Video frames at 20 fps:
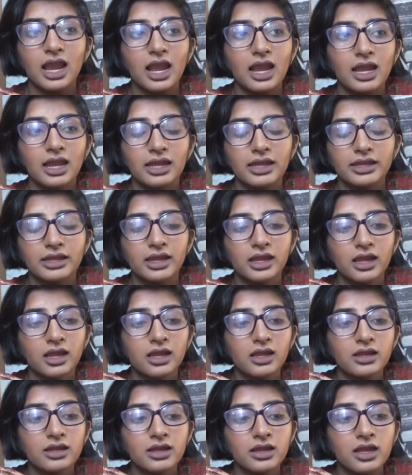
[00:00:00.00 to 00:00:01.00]
I
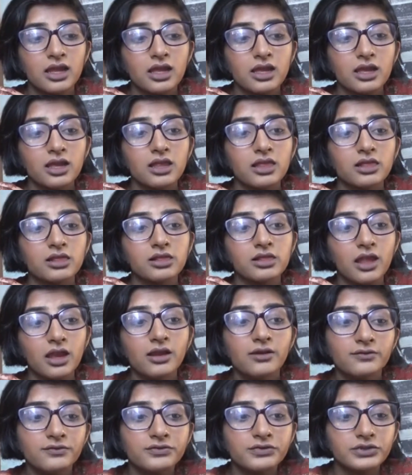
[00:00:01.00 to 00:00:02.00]

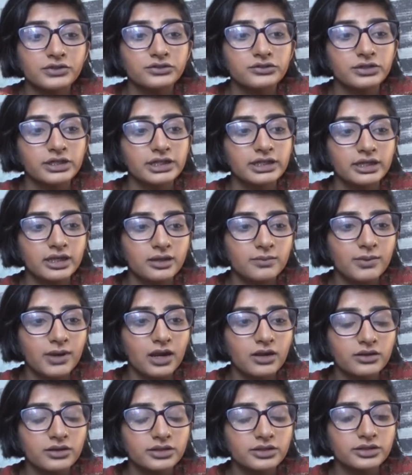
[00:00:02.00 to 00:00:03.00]
loved reading
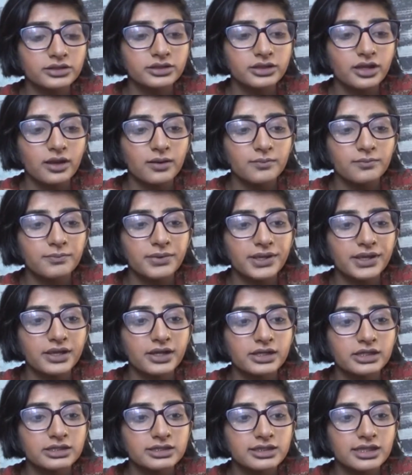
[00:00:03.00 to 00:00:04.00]
about her
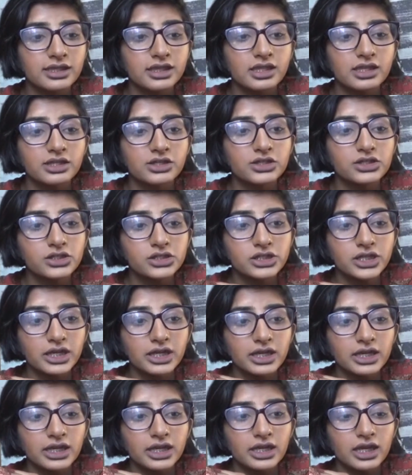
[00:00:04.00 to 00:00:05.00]
because
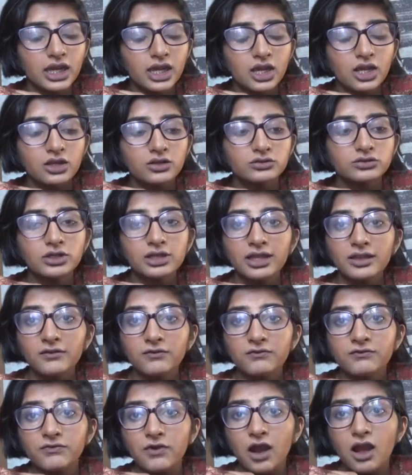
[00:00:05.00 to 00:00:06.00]
she really
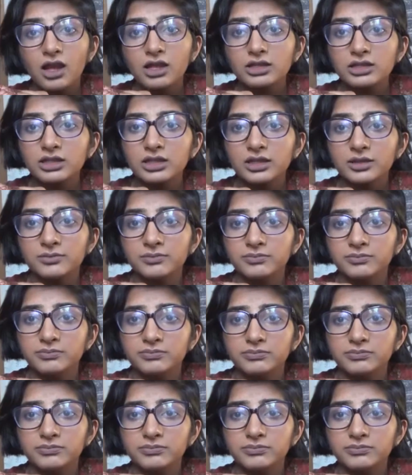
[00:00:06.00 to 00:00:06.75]
fought to